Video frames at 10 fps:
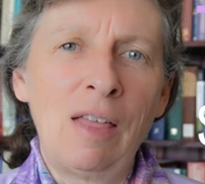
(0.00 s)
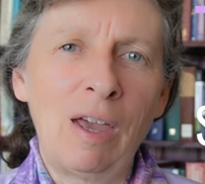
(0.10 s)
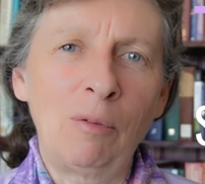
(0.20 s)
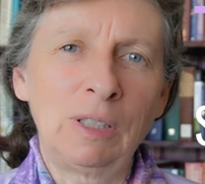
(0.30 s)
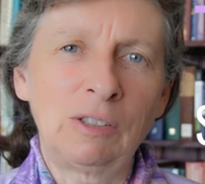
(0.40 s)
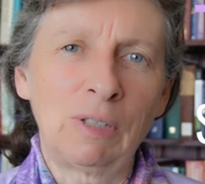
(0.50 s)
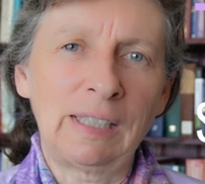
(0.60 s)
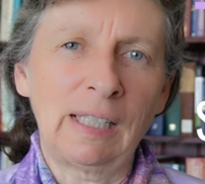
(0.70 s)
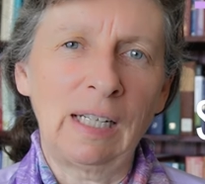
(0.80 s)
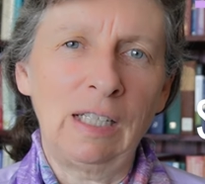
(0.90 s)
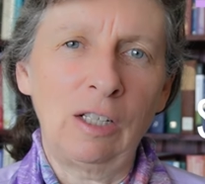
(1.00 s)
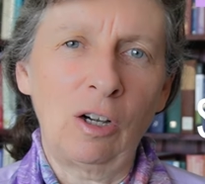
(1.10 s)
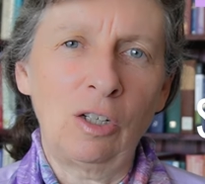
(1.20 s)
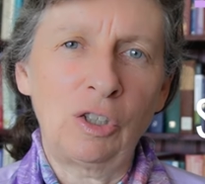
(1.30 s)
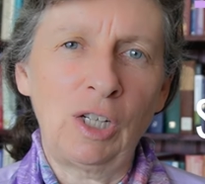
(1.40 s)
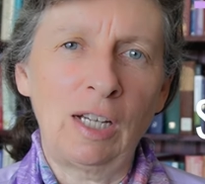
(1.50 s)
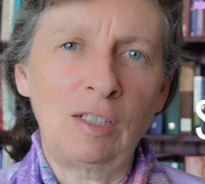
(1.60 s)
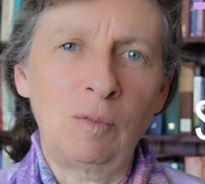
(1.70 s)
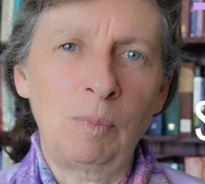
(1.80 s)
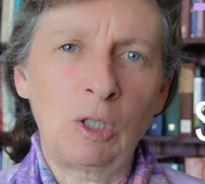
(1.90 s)
that was recently
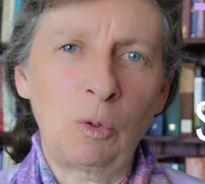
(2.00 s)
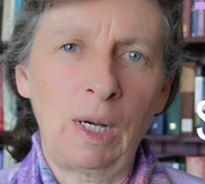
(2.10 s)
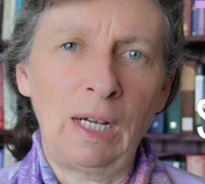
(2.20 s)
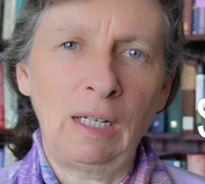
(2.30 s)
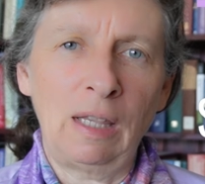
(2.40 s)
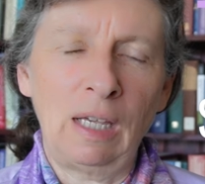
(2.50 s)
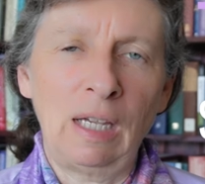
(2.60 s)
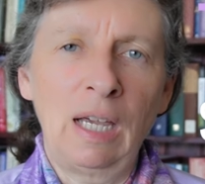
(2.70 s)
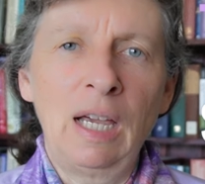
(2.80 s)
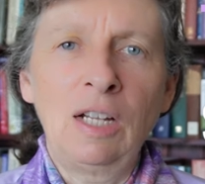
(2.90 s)
negotiated between the